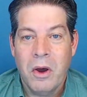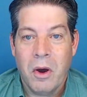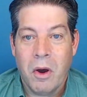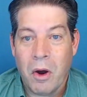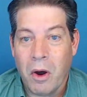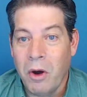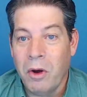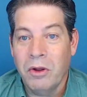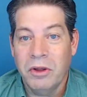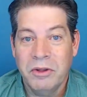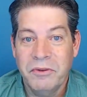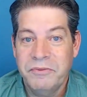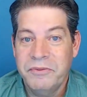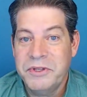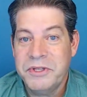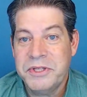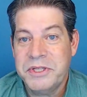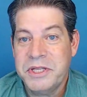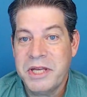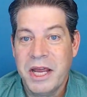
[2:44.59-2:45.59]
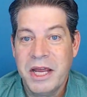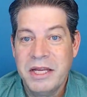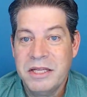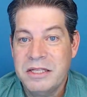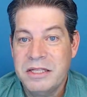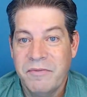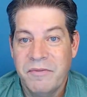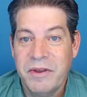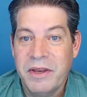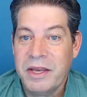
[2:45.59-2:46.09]
all of the states
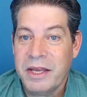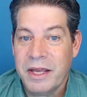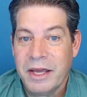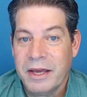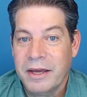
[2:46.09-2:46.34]
of India.